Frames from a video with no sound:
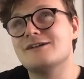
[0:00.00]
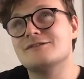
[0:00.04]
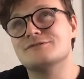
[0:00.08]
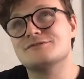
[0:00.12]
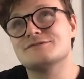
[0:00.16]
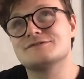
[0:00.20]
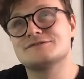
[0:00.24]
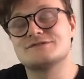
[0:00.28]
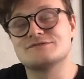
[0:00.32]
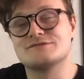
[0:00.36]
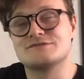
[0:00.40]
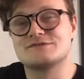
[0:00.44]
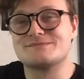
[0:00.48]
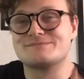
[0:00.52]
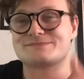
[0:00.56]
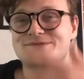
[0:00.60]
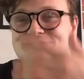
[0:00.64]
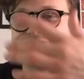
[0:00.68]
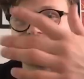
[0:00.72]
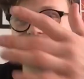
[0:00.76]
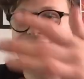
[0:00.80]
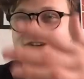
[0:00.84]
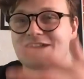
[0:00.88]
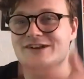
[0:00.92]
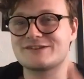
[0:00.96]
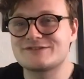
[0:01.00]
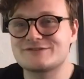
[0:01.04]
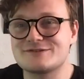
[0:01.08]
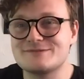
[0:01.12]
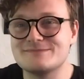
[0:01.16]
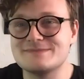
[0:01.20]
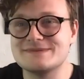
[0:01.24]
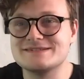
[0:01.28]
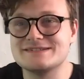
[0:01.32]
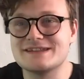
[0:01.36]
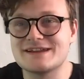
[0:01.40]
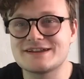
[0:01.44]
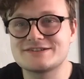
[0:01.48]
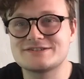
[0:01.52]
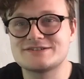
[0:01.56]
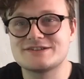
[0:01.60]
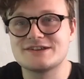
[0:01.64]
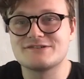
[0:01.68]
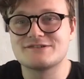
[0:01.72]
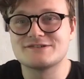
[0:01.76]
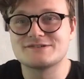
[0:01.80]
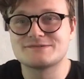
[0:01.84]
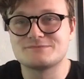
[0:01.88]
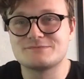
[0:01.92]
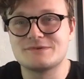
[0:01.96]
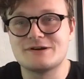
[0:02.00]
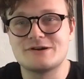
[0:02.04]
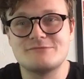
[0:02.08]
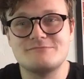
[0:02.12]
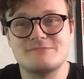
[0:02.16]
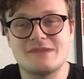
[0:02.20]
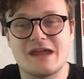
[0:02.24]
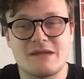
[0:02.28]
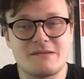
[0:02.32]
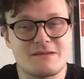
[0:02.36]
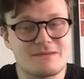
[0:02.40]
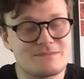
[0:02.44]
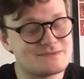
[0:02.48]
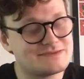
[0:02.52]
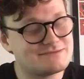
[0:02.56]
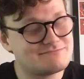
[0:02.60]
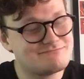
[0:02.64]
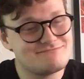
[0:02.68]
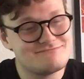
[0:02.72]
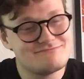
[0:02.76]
also Subtract's coming next year as well, maybe,